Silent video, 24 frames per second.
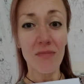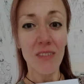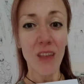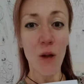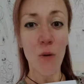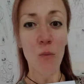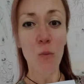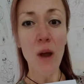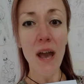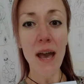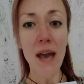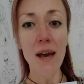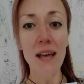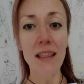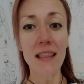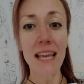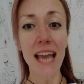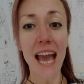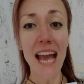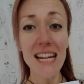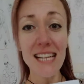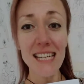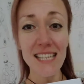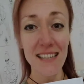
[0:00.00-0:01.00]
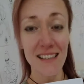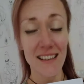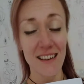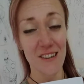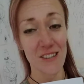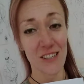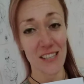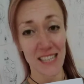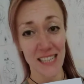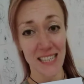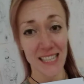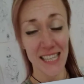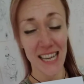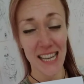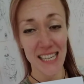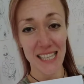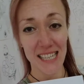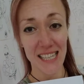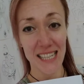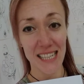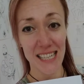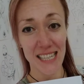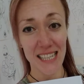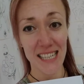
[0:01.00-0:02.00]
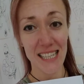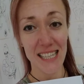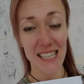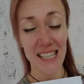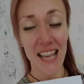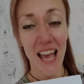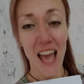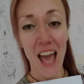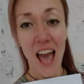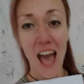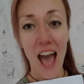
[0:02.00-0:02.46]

where at the end of those intestines